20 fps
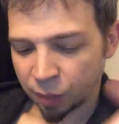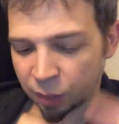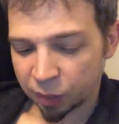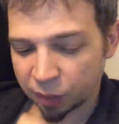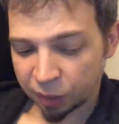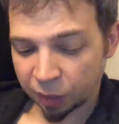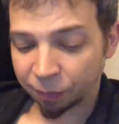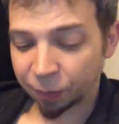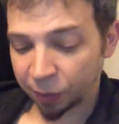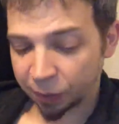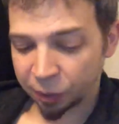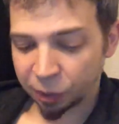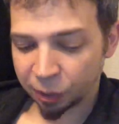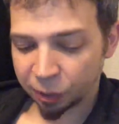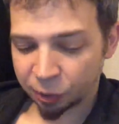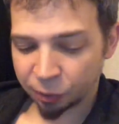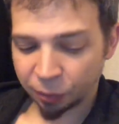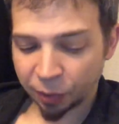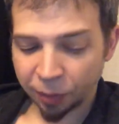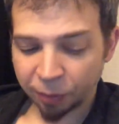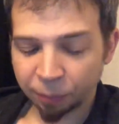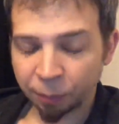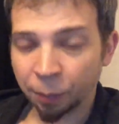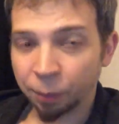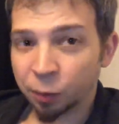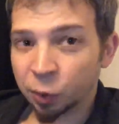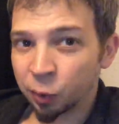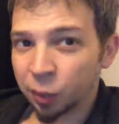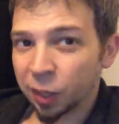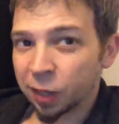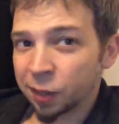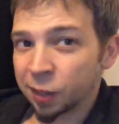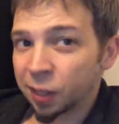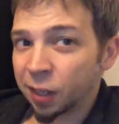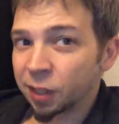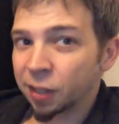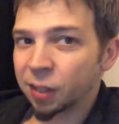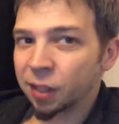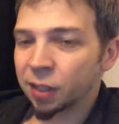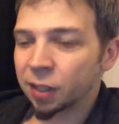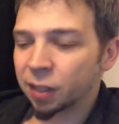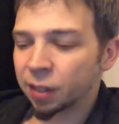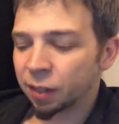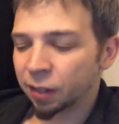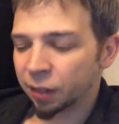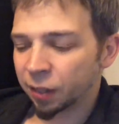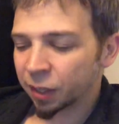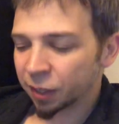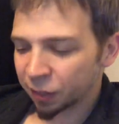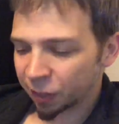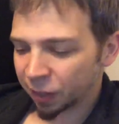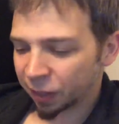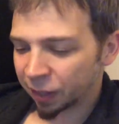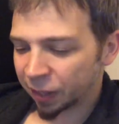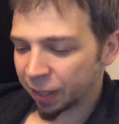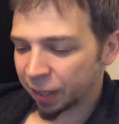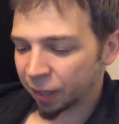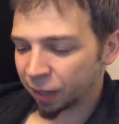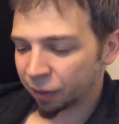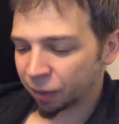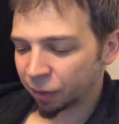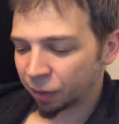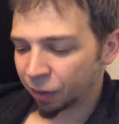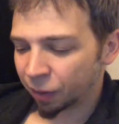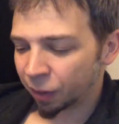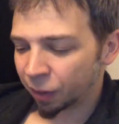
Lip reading: stuff like Judge Dredd from 2000 AD, things like that.